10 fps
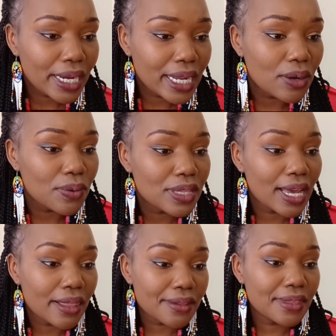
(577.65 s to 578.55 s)
Now,
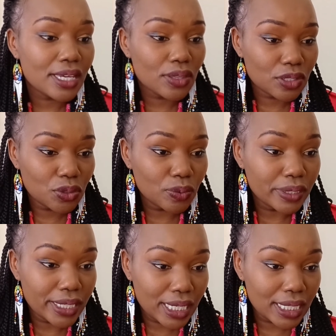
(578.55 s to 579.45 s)
the other thing that you
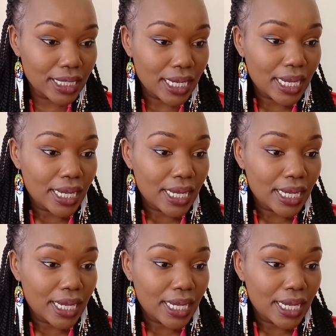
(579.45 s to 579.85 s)
will need